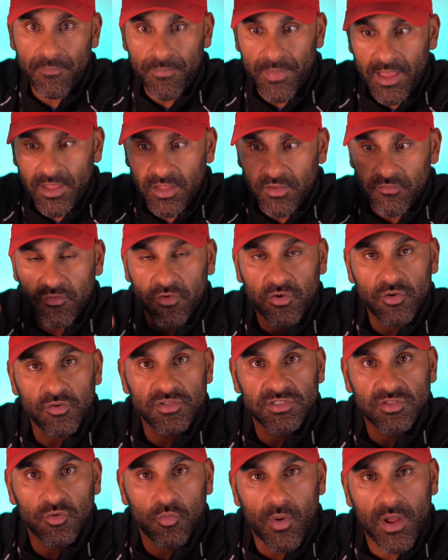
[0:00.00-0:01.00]
Now you've
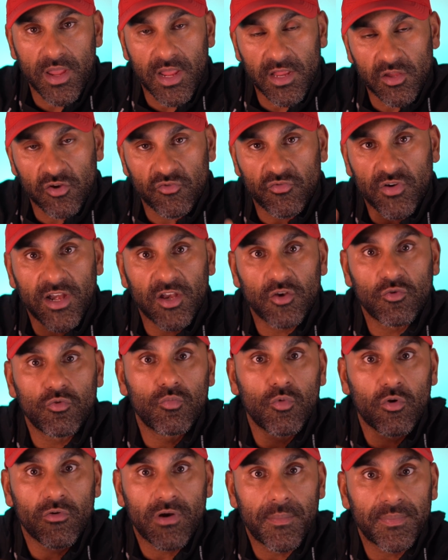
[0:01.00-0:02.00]
reduced the weight and you're trying to do
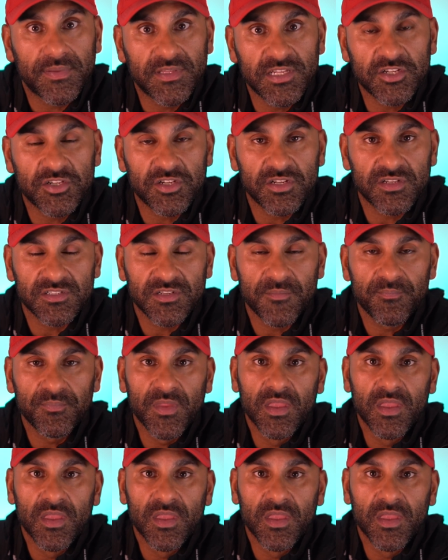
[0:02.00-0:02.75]
more repetitions.